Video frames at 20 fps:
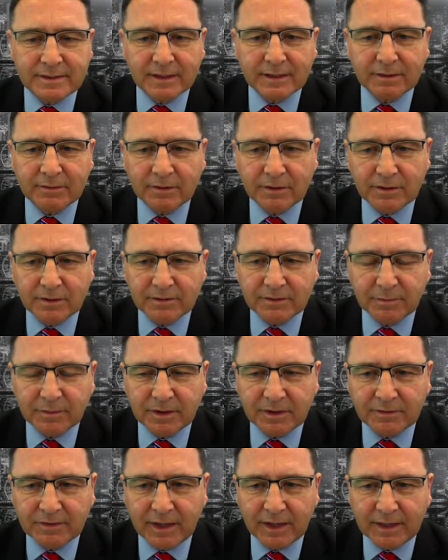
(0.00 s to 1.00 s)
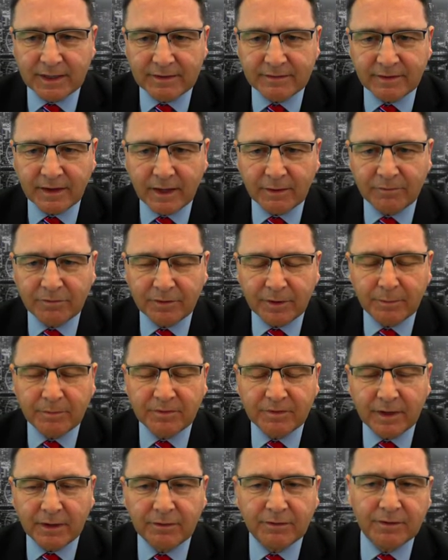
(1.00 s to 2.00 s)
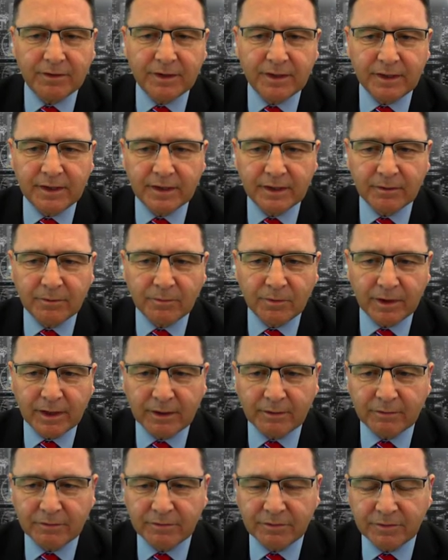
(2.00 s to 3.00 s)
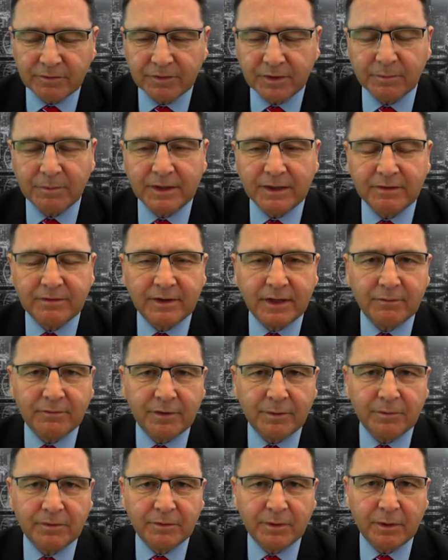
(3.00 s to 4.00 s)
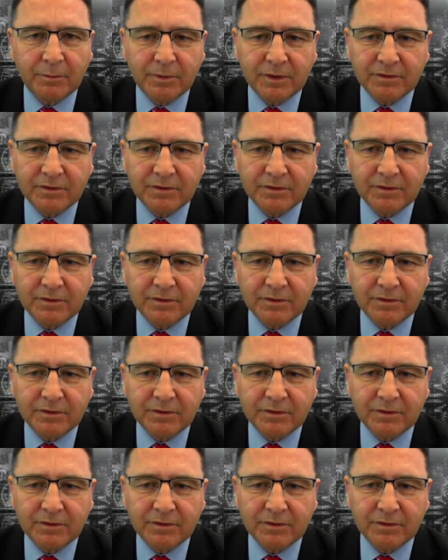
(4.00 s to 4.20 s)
look at some of the daily time frames down to the 1 hour and 15 minute time frames as well.